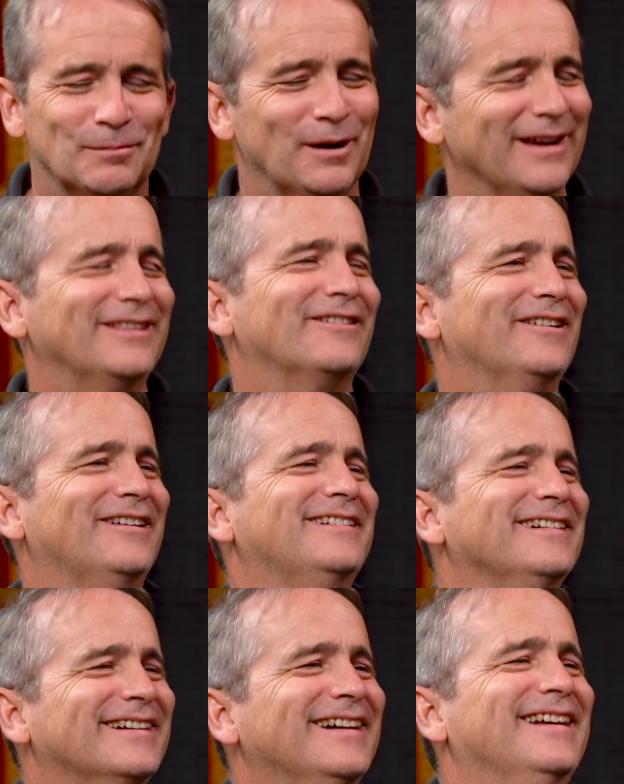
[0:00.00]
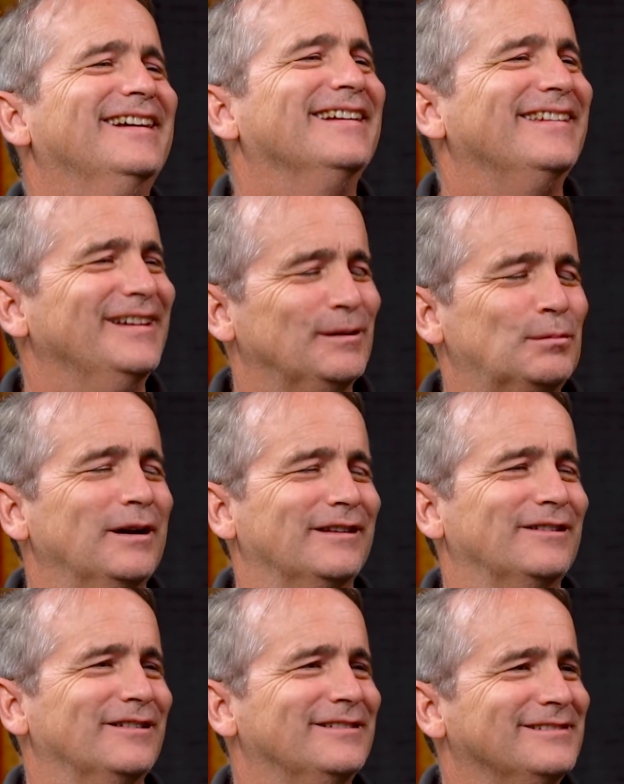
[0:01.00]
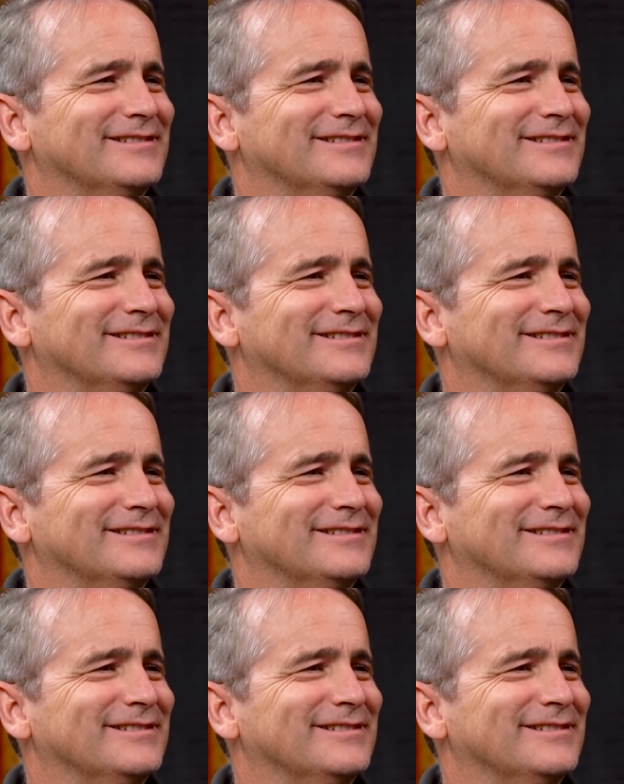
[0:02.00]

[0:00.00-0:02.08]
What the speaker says: break the rule. You'll break the rule.